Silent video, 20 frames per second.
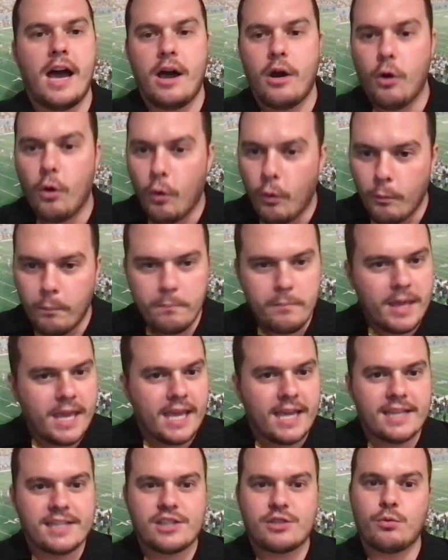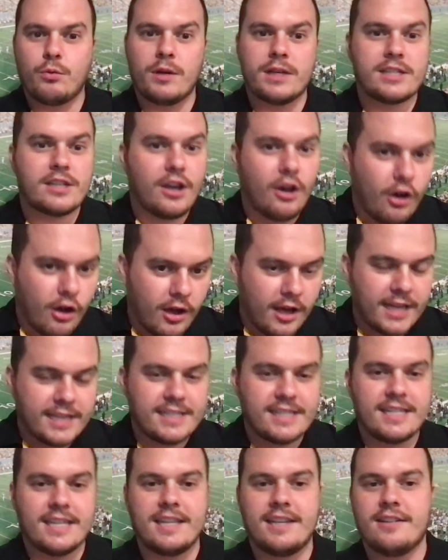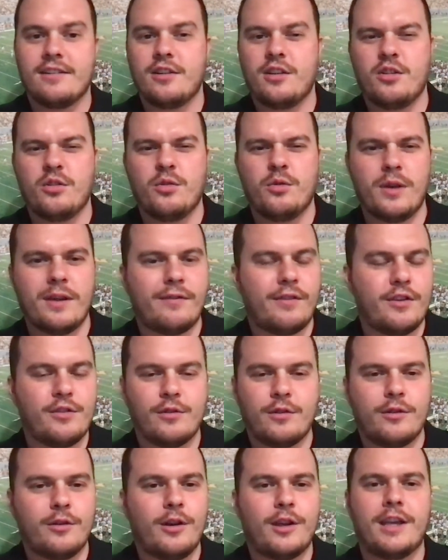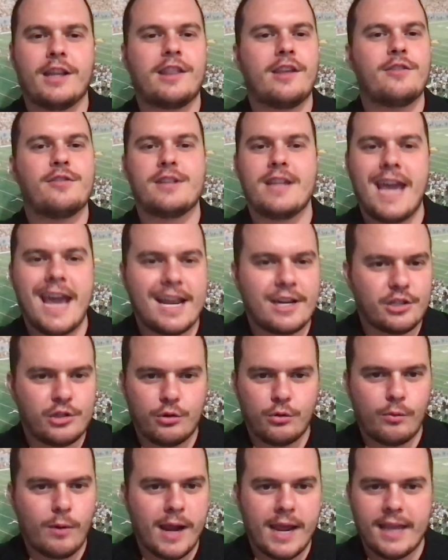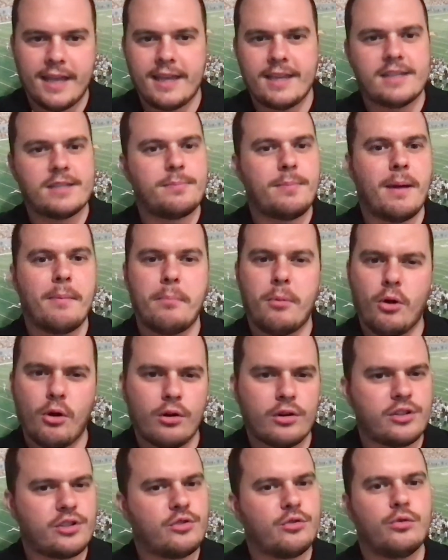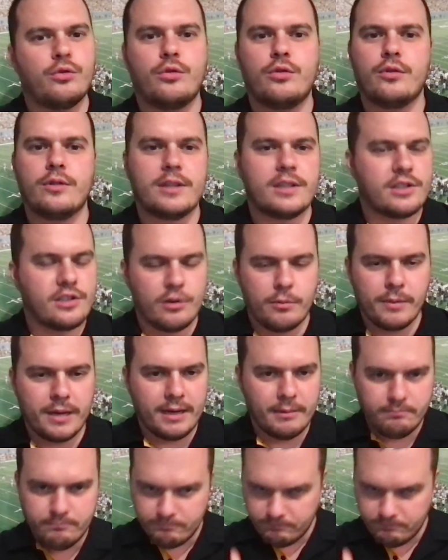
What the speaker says: Ole Miss, Wisconsin, who, if you look at those national rankings by Barstool and so many